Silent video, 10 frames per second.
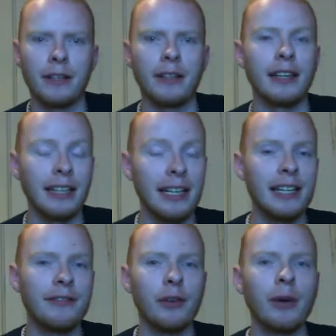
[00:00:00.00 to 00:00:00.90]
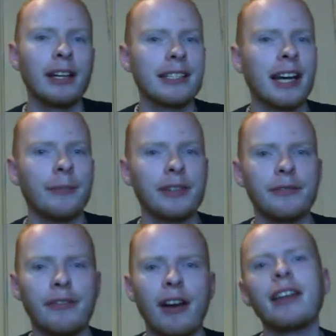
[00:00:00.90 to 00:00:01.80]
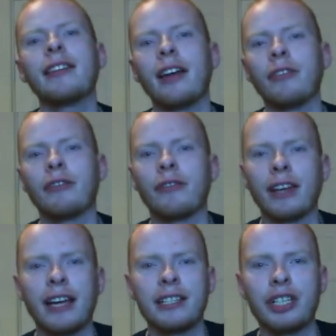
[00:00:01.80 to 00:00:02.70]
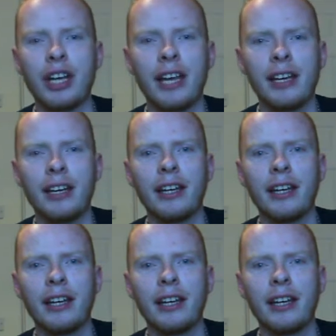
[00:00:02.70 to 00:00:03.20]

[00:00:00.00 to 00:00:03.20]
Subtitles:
The lead, if you will, is Captain Frey, the owner of the Ketty Jay,